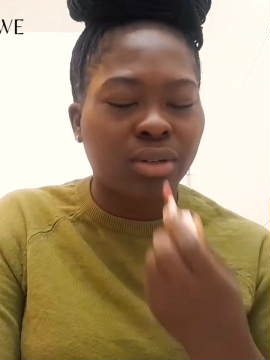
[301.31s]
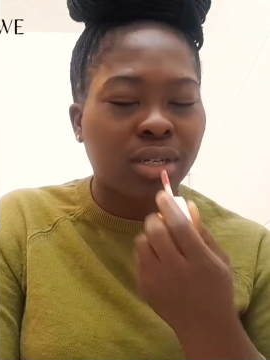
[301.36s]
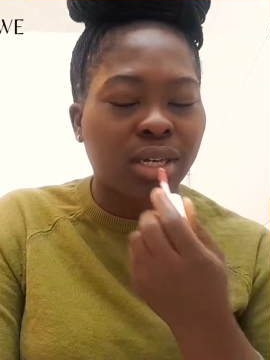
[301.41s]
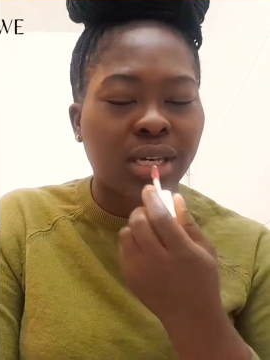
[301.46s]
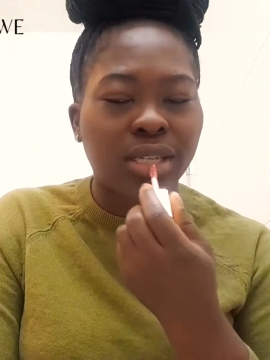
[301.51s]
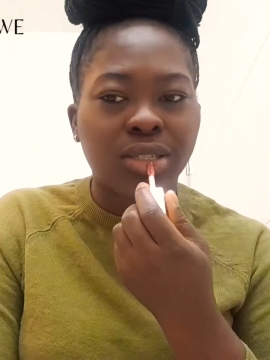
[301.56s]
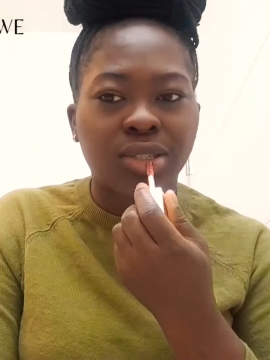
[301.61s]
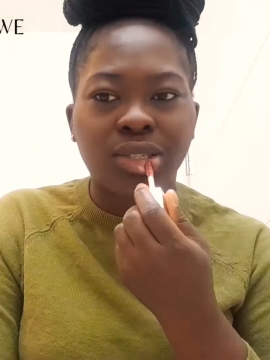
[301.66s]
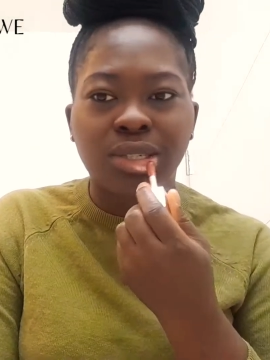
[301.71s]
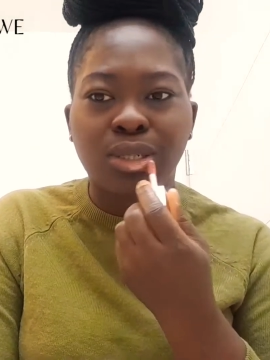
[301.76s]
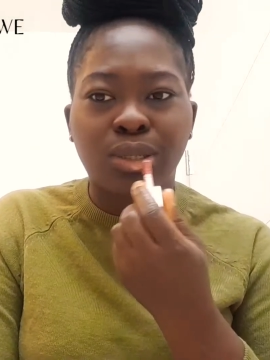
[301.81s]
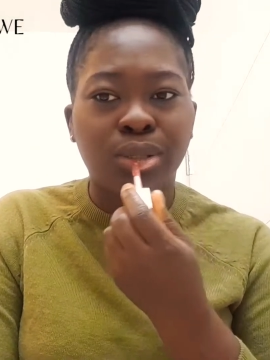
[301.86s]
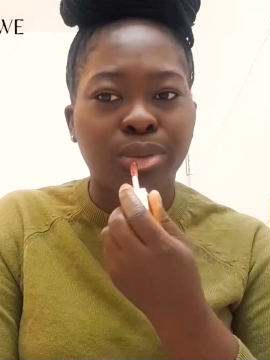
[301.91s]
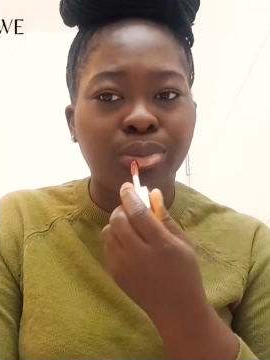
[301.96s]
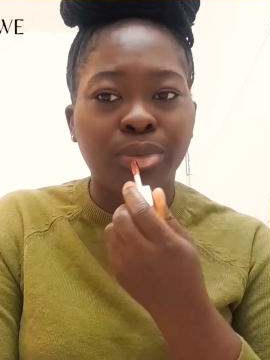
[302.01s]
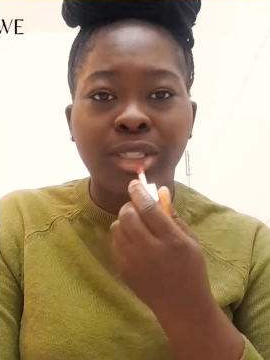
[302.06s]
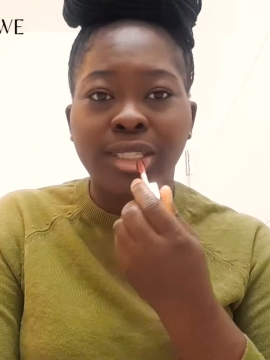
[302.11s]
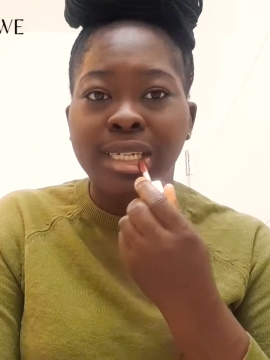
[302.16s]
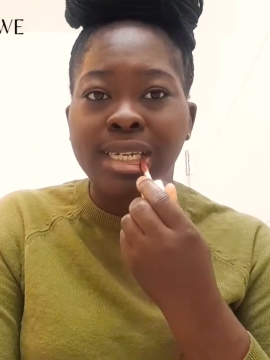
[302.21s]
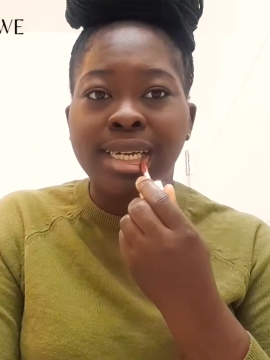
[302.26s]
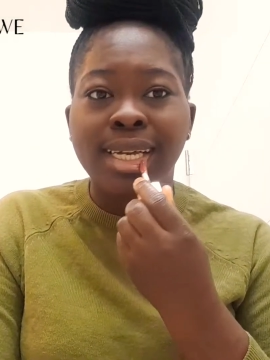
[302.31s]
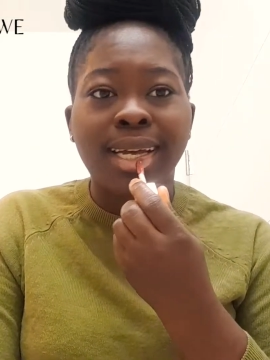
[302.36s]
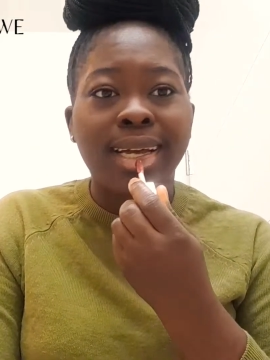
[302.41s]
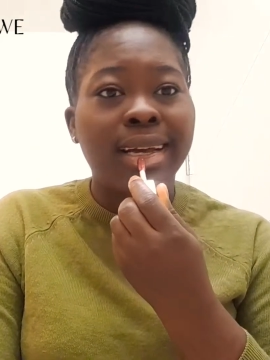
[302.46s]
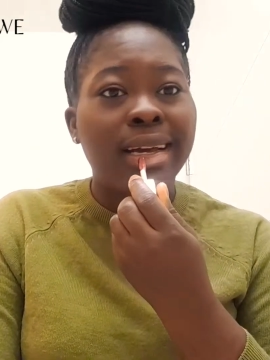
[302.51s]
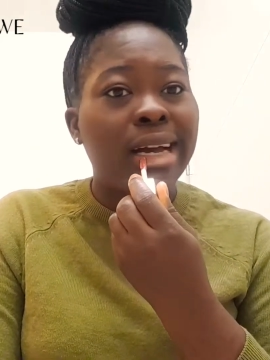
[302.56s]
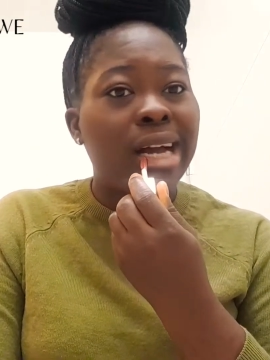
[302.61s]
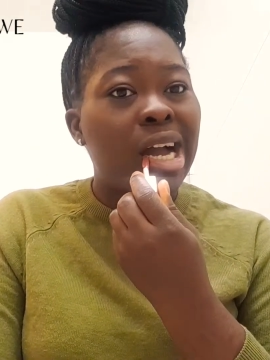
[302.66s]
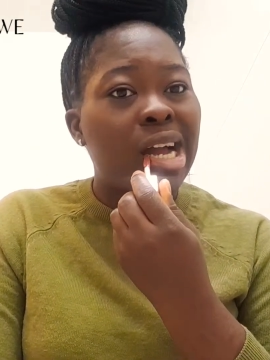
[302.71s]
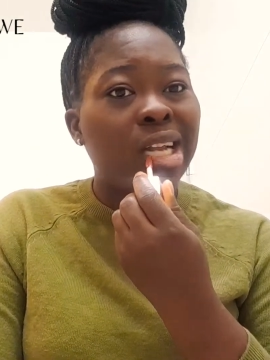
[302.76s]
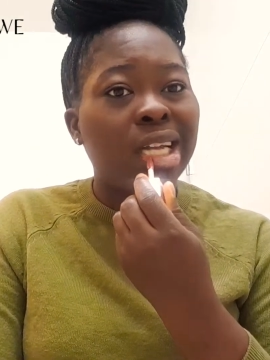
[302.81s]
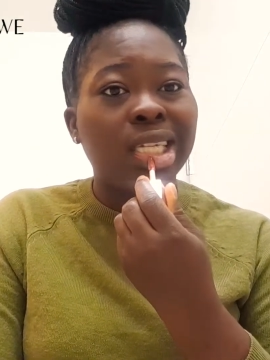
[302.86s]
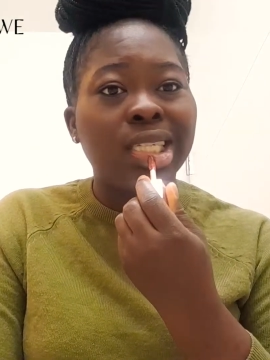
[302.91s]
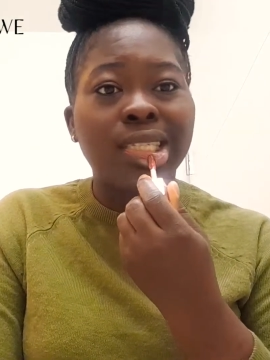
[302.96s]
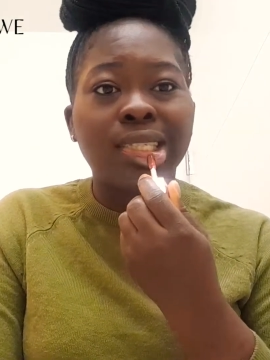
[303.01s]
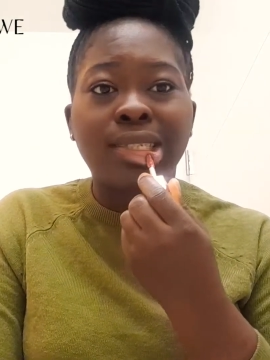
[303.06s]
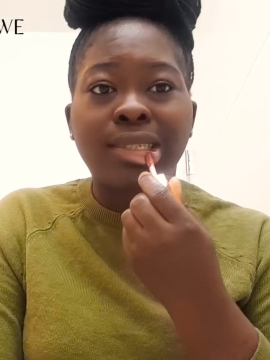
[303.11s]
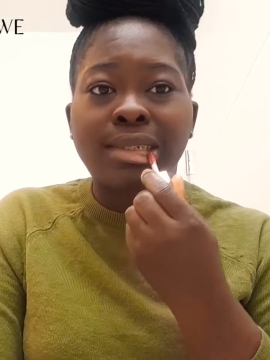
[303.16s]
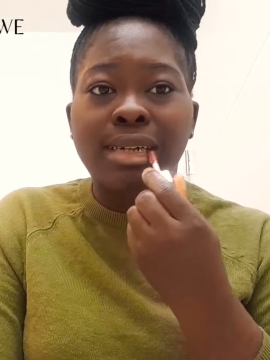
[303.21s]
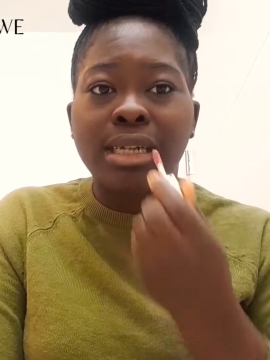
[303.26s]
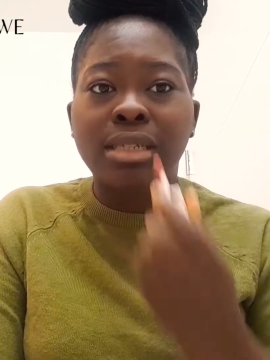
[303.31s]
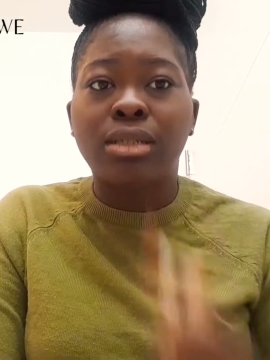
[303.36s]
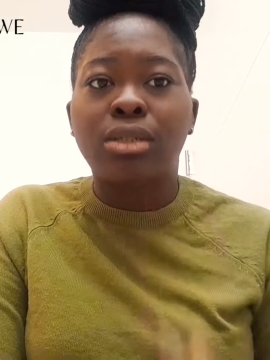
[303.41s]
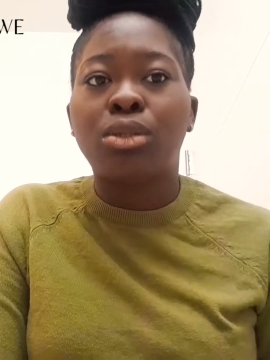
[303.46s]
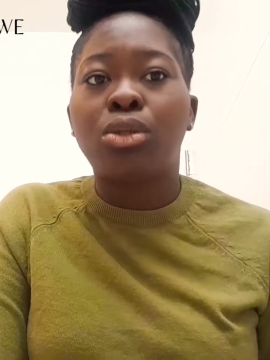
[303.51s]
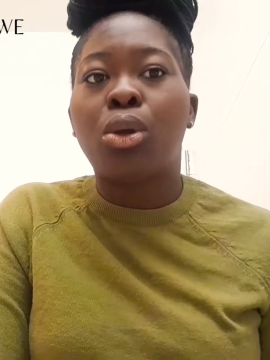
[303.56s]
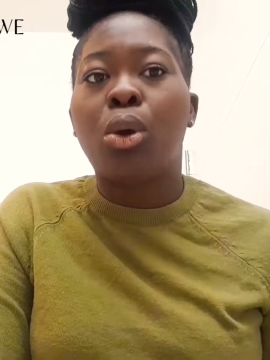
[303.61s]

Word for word: Okay, so I don't know, I don't